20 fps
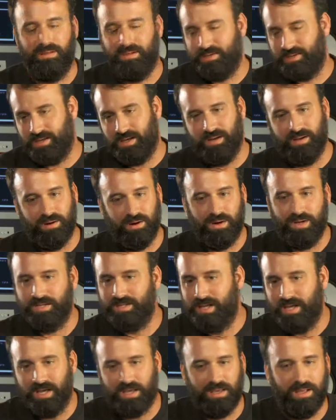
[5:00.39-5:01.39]
say, an
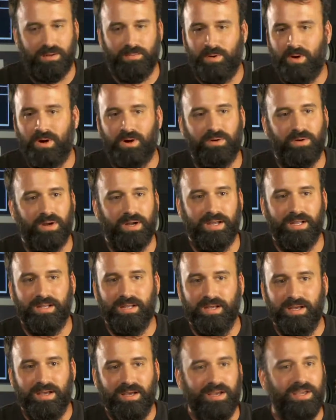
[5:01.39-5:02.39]
artist can't get a part right.
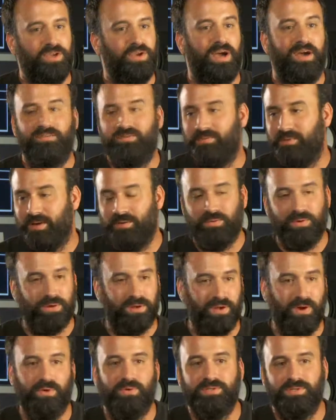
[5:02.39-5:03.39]
You have to be able to
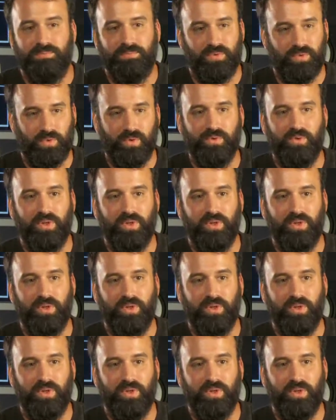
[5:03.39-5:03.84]
coax them through